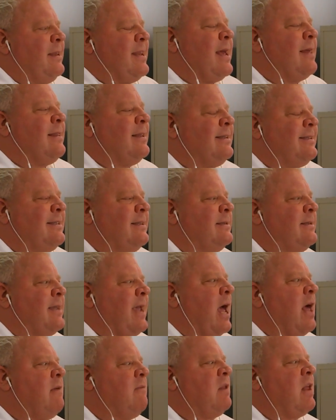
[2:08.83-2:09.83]
Now, this is
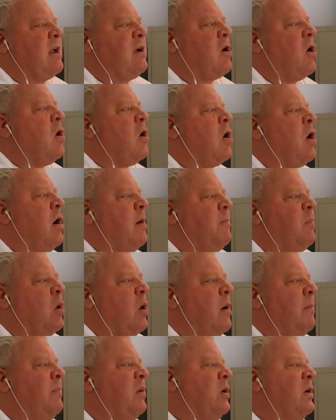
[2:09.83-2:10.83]
kind of like a hard
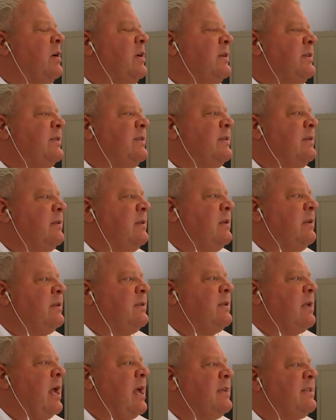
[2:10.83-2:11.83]
part because
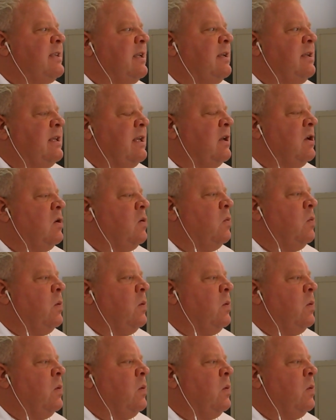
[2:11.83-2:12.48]
this has to deal